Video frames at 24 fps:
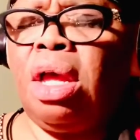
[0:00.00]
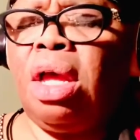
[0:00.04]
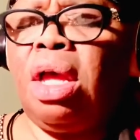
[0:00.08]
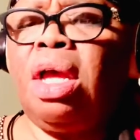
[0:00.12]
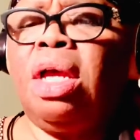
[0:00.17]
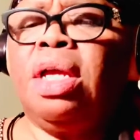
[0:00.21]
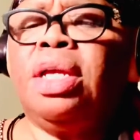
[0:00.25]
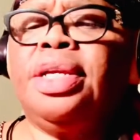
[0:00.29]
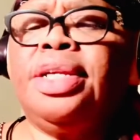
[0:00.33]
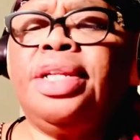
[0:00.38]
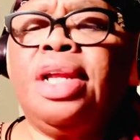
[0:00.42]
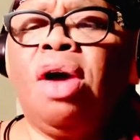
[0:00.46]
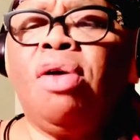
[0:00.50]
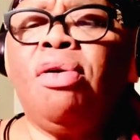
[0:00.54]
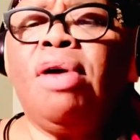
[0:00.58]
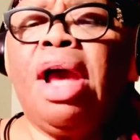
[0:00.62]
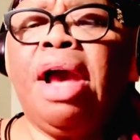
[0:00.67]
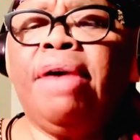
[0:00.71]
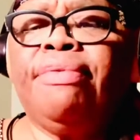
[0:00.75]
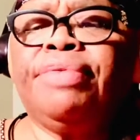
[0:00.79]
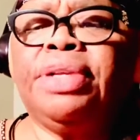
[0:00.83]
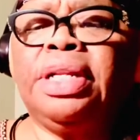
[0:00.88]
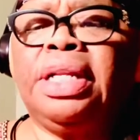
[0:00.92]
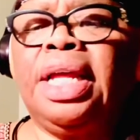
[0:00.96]
You don't
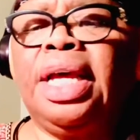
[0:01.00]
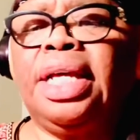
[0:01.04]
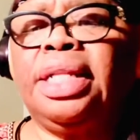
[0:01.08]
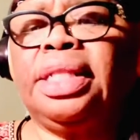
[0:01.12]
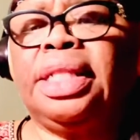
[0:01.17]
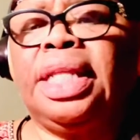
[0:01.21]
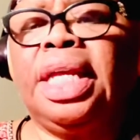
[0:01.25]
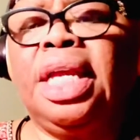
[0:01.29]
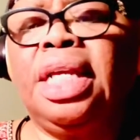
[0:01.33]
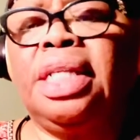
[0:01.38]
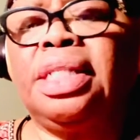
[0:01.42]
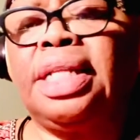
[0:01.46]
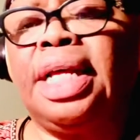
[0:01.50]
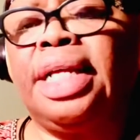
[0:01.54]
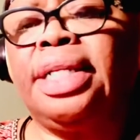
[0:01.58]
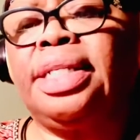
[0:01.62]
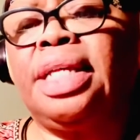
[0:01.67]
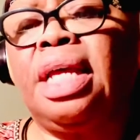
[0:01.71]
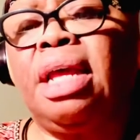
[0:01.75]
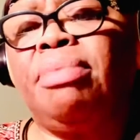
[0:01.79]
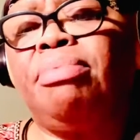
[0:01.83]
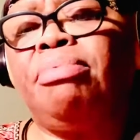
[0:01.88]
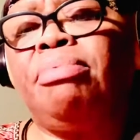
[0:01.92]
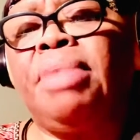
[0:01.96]
have to let things like
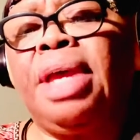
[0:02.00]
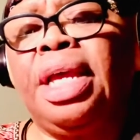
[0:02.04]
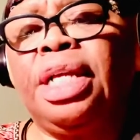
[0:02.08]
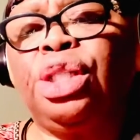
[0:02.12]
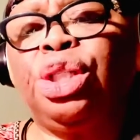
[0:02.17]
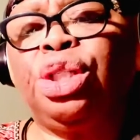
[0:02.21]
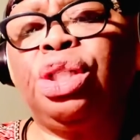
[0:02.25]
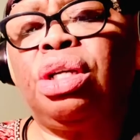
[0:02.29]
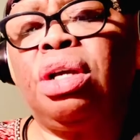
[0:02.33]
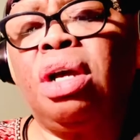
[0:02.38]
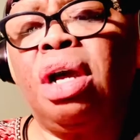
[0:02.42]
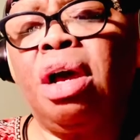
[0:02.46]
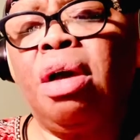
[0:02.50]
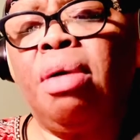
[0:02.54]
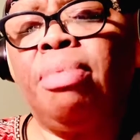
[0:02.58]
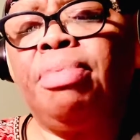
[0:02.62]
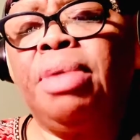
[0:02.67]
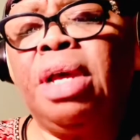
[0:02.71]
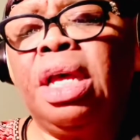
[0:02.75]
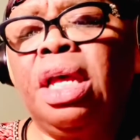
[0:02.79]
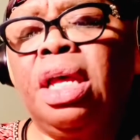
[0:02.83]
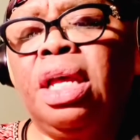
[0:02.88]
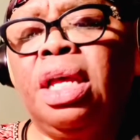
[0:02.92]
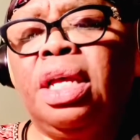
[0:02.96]
that mess you up.
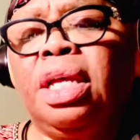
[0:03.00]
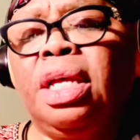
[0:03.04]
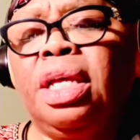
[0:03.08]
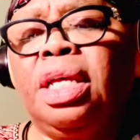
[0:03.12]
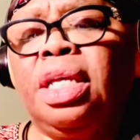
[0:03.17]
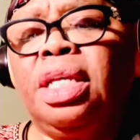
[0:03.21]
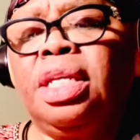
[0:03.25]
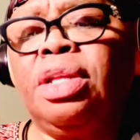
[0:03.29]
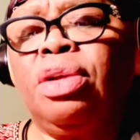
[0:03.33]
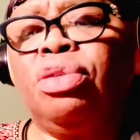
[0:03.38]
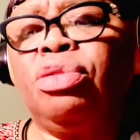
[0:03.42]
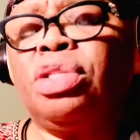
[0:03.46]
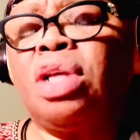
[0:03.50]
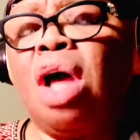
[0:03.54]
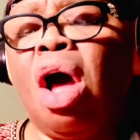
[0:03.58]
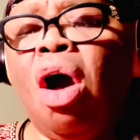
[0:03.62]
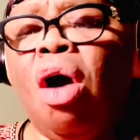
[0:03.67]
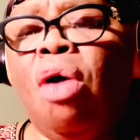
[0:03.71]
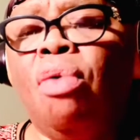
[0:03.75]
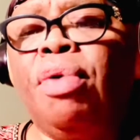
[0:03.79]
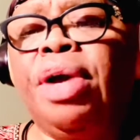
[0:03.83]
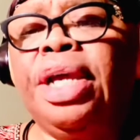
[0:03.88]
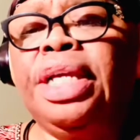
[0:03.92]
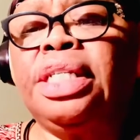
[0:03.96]
There's
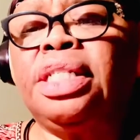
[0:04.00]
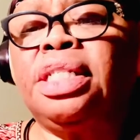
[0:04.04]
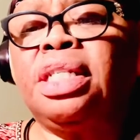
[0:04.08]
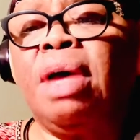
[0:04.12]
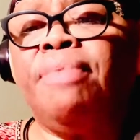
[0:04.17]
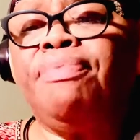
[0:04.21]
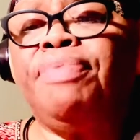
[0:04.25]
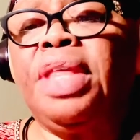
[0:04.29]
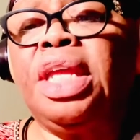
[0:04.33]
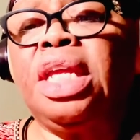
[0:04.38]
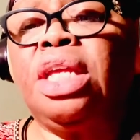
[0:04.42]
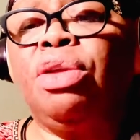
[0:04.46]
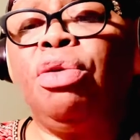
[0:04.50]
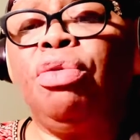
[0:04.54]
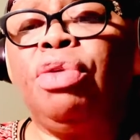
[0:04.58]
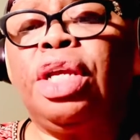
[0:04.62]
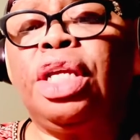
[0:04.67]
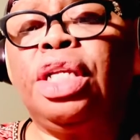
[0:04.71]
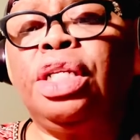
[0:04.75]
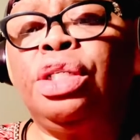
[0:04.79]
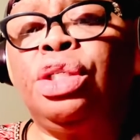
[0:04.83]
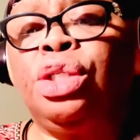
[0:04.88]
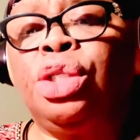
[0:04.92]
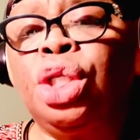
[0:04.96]
always something you
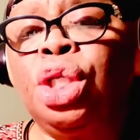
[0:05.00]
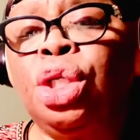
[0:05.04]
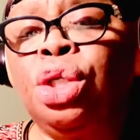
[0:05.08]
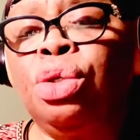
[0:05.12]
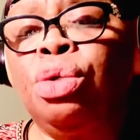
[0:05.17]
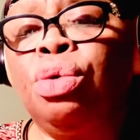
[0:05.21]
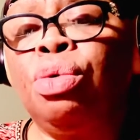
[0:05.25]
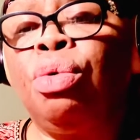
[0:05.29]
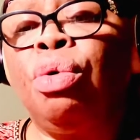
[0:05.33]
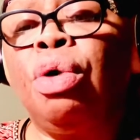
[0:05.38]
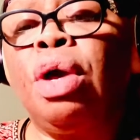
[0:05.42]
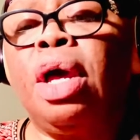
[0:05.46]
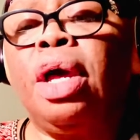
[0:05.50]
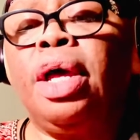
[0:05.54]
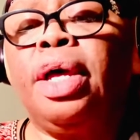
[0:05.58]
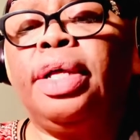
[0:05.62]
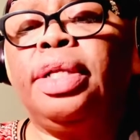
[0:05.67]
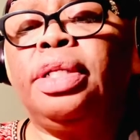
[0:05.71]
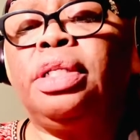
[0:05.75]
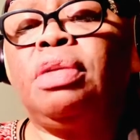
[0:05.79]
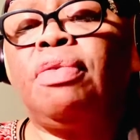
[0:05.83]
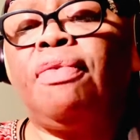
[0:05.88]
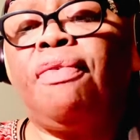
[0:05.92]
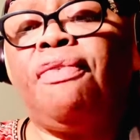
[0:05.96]
can do
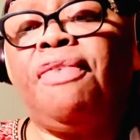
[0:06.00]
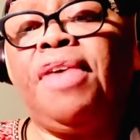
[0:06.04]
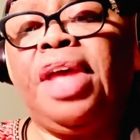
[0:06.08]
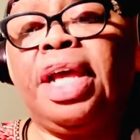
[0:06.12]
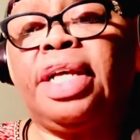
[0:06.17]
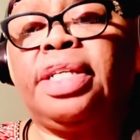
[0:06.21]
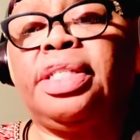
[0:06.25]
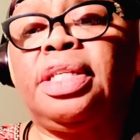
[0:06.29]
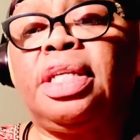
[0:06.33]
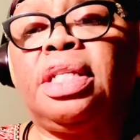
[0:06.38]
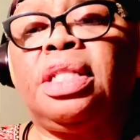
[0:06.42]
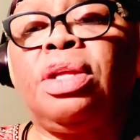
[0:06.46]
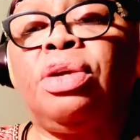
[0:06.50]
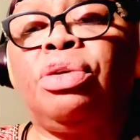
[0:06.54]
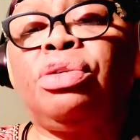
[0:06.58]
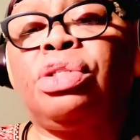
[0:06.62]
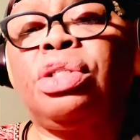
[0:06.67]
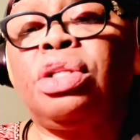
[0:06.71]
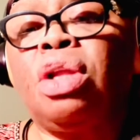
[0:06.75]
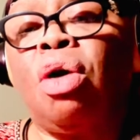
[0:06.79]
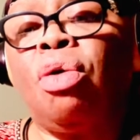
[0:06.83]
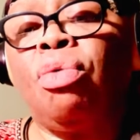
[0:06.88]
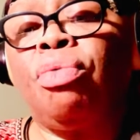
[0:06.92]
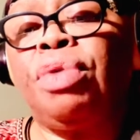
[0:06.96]
to fix it. There's
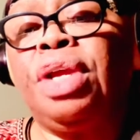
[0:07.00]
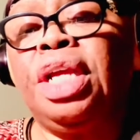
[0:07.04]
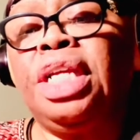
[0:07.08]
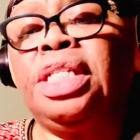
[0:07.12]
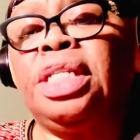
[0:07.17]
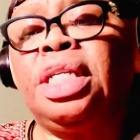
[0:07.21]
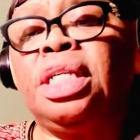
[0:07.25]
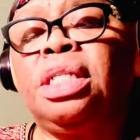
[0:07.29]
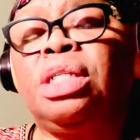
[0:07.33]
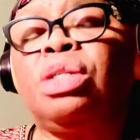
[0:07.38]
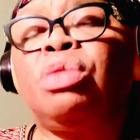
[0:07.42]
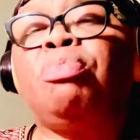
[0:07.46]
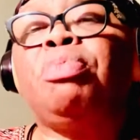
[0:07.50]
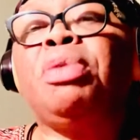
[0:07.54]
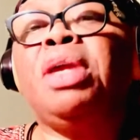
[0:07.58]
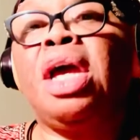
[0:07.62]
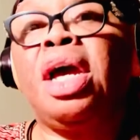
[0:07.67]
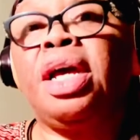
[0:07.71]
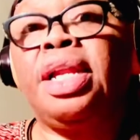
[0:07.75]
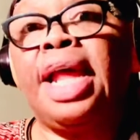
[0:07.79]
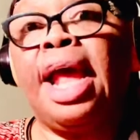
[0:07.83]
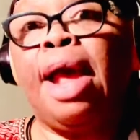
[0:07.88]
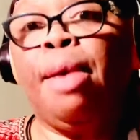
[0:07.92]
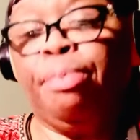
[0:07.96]
no reason to be
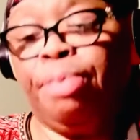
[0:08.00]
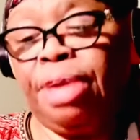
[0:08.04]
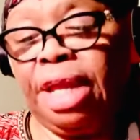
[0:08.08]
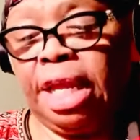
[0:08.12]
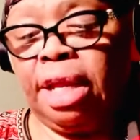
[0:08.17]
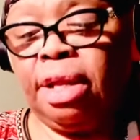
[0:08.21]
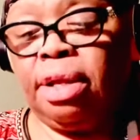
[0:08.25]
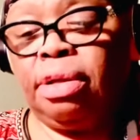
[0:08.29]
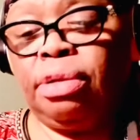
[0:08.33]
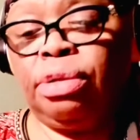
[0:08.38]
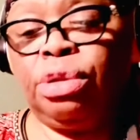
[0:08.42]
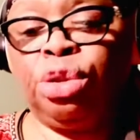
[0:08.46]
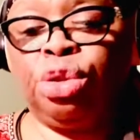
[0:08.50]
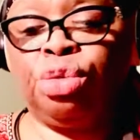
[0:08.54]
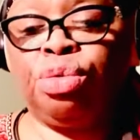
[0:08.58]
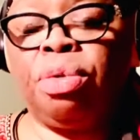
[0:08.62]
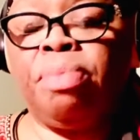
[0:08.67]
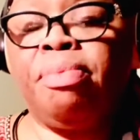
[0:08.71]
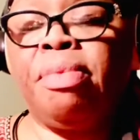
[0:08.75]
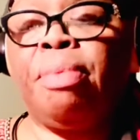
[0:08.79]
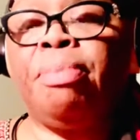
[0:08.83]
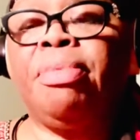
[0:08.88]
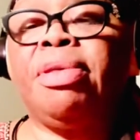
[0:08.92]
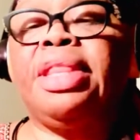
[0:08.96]
unhappy. Just
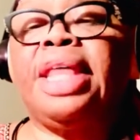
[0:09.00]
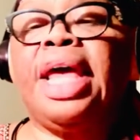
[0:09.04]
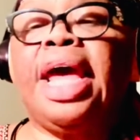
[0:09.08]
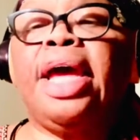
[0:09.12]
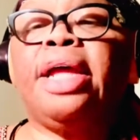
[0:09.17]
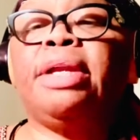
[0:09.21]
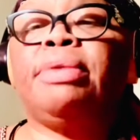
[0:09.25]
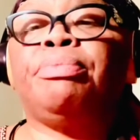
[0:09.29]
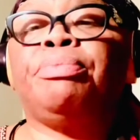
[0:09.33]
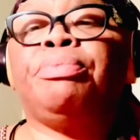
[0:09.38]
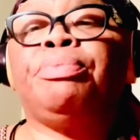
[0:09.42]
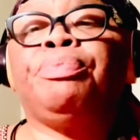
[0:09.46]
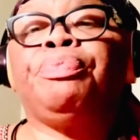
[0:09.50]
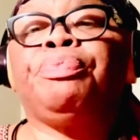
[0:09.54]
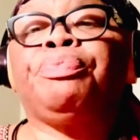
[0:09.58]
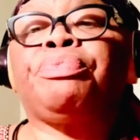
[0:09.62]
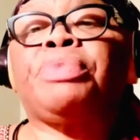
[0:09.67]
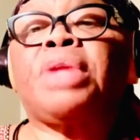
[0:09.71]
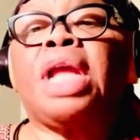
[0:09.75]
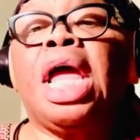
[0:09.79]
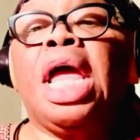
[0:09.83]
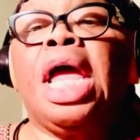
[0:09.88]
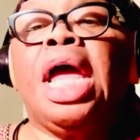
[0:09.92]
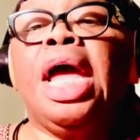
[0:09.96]
remember that.
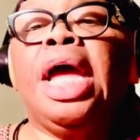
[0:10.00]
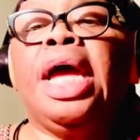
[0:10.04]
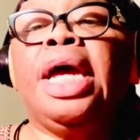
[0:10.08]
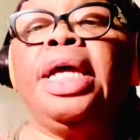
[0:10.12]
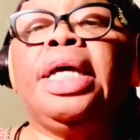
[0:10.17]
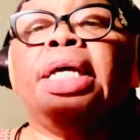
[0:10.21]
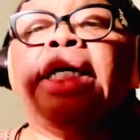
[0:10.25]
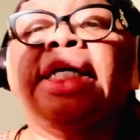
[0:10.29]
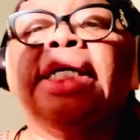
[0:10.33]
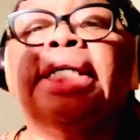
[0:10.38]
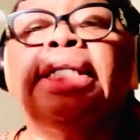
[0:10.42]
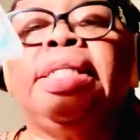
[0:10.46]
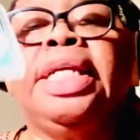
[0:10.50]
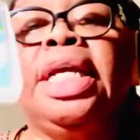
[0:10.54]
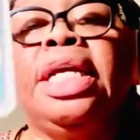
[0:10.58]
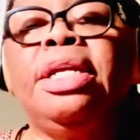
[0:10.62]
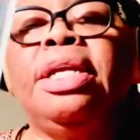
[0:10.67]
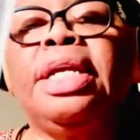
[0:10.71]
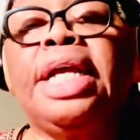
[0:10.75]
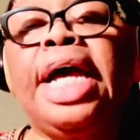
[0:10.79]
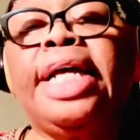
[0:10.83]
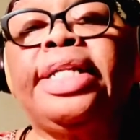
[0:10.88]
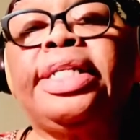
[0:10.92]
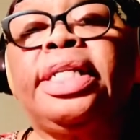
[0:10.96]
Then you
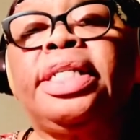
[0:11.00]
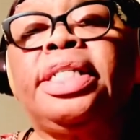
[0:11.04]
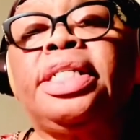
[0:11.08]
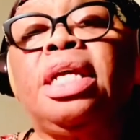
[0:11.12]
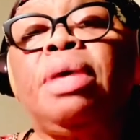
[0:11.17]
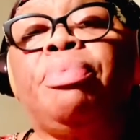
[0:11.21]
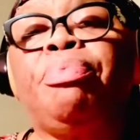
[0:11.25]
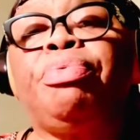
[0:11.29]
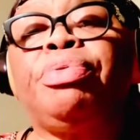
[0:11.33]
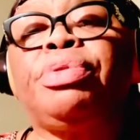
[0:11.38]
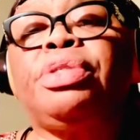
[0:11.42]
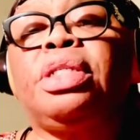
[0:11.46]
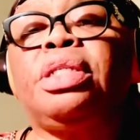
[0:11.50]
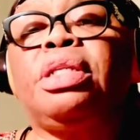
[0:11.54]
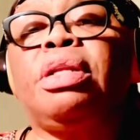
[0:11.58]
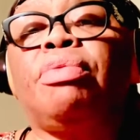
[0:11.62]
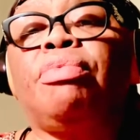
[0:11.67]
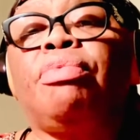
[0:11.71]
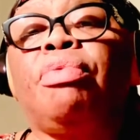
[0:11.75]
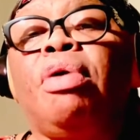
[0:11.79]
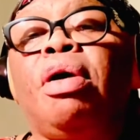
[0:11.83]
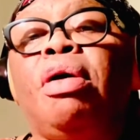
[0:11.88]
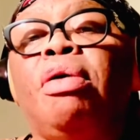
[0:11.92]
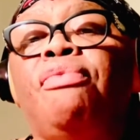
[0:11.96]
got the Temperance in the
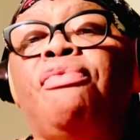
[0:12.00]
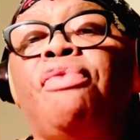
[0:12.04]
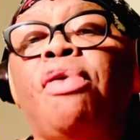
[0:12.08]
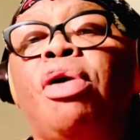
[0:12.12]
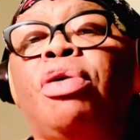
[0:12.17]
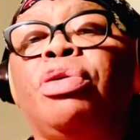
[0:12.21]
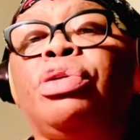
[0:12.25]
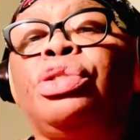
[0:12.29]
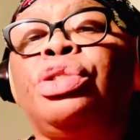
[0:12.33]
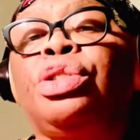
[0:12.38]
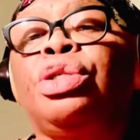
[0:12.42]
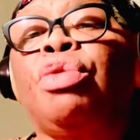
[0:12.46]
reverse.